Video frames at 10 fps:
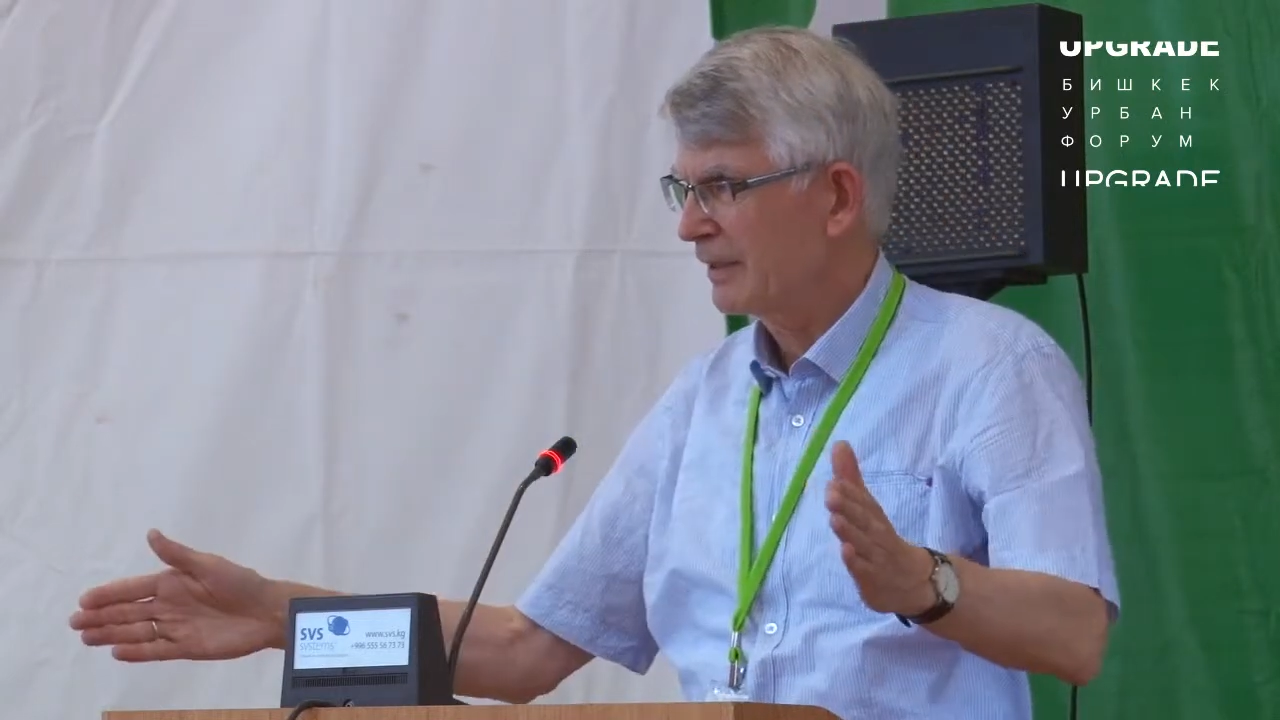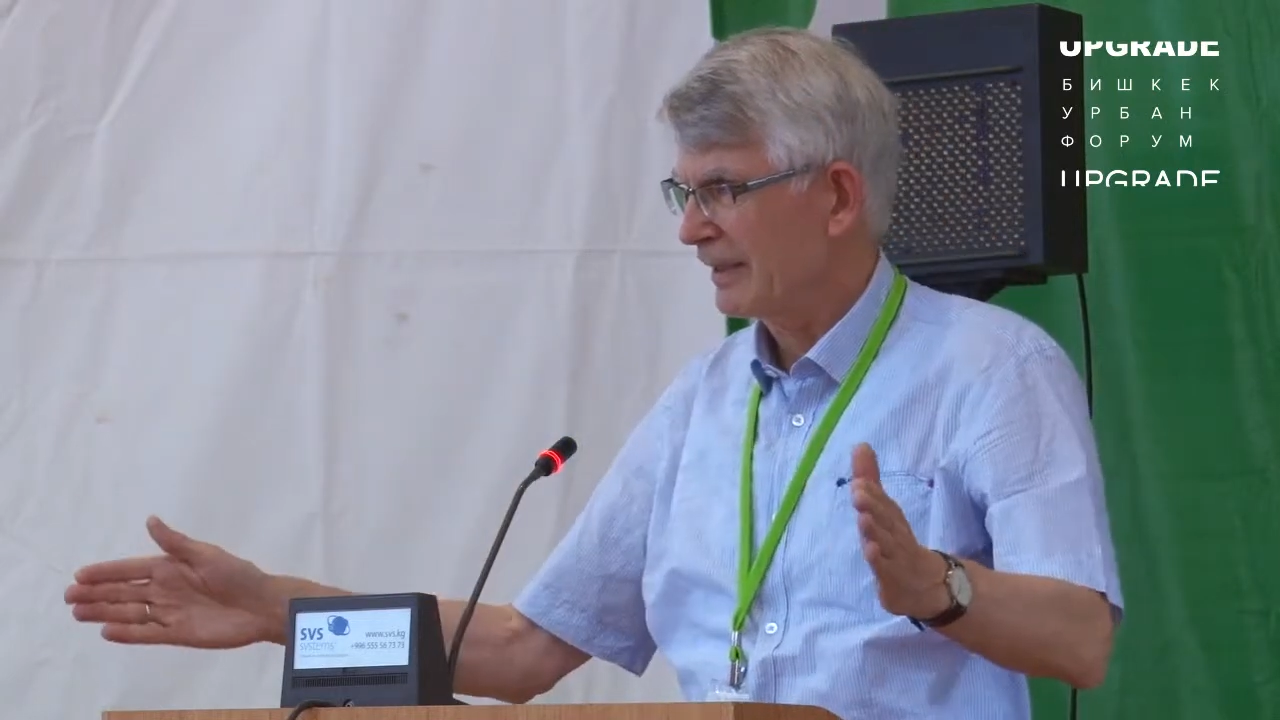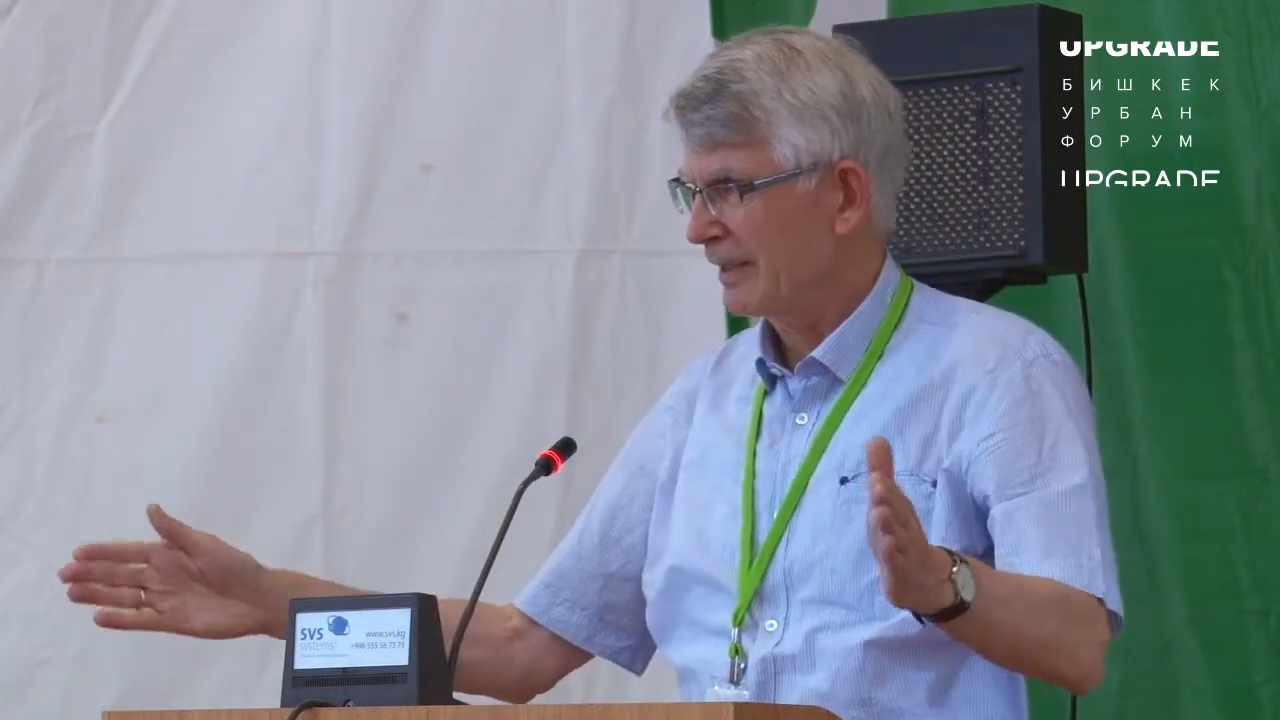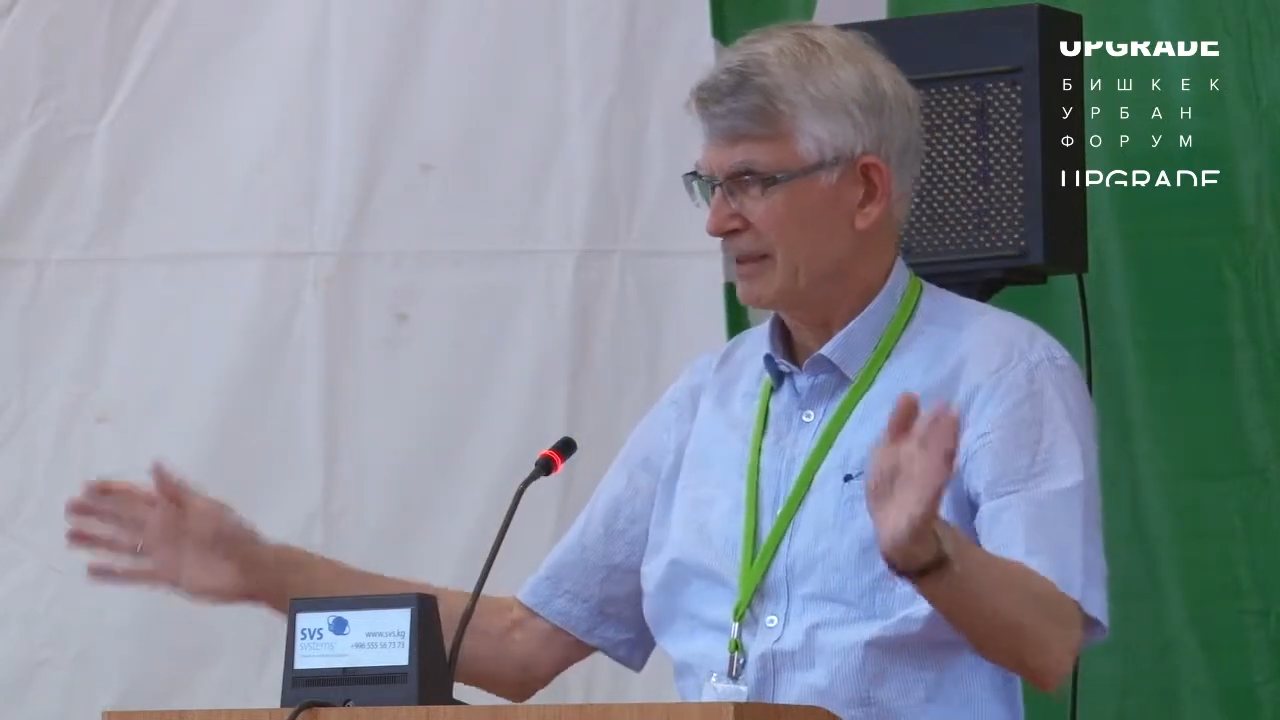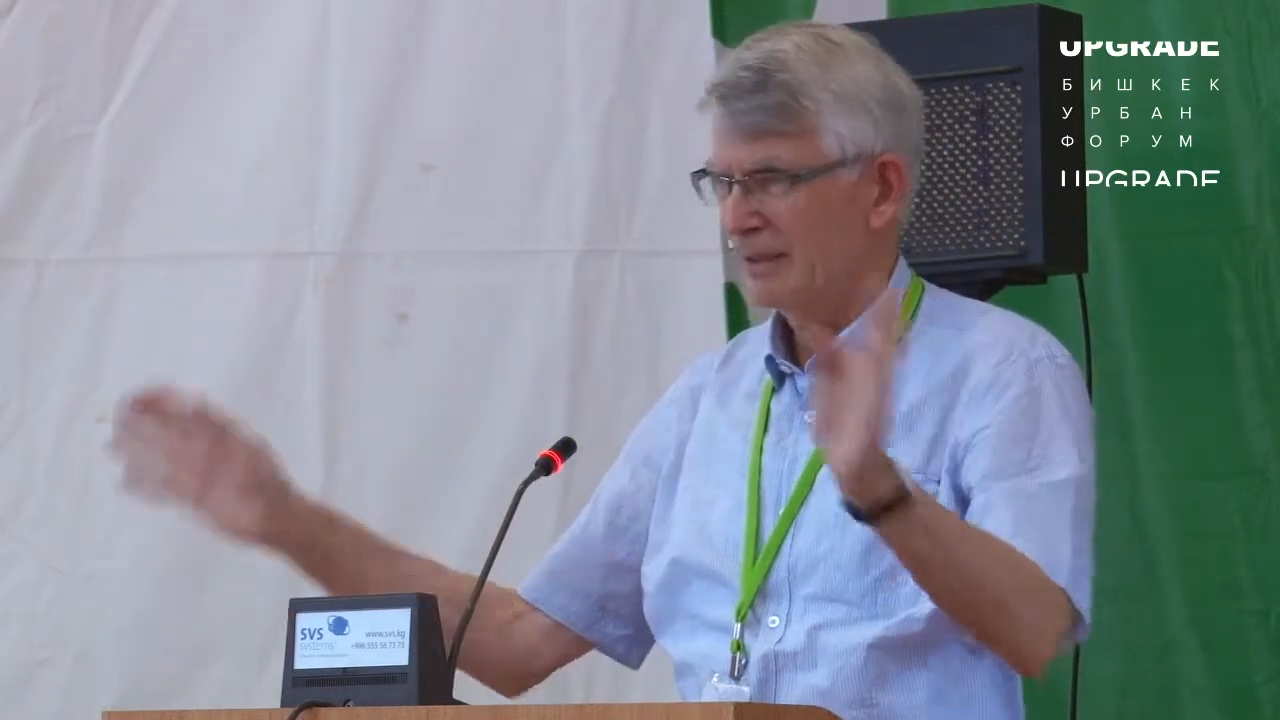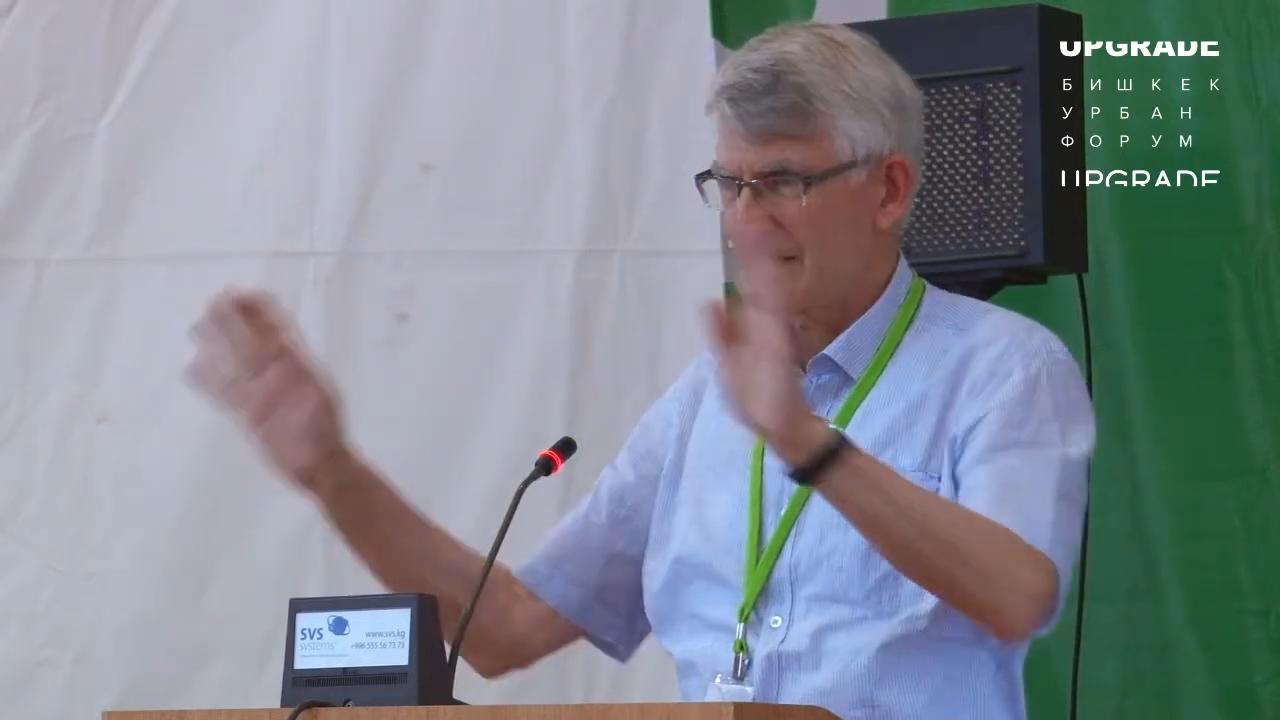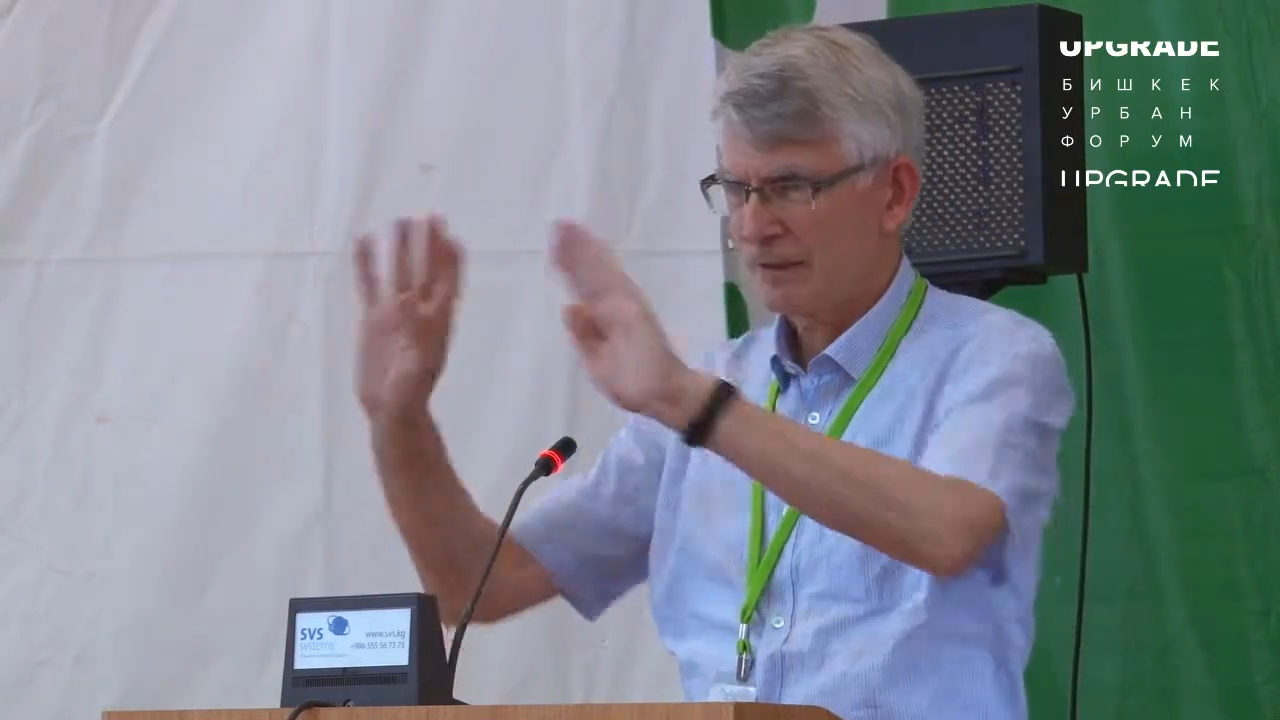in